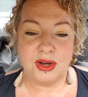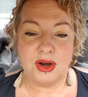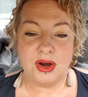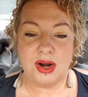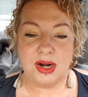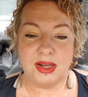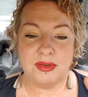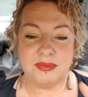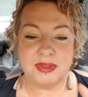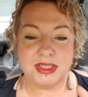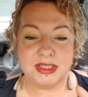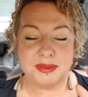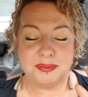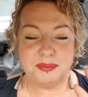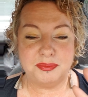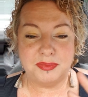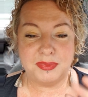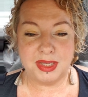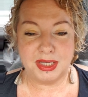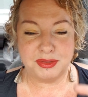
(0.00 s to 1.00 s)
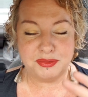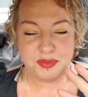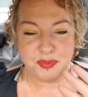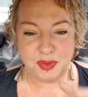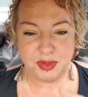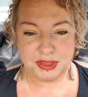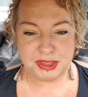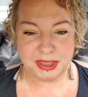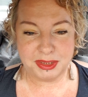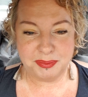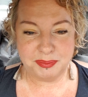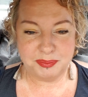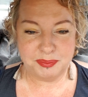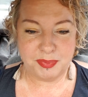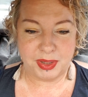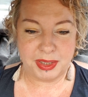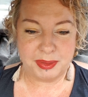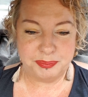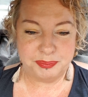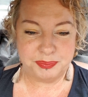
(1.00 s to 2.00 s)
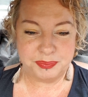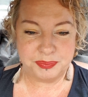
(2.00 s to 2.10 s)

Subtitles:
All right, lovelies, thanks for watching. Bye.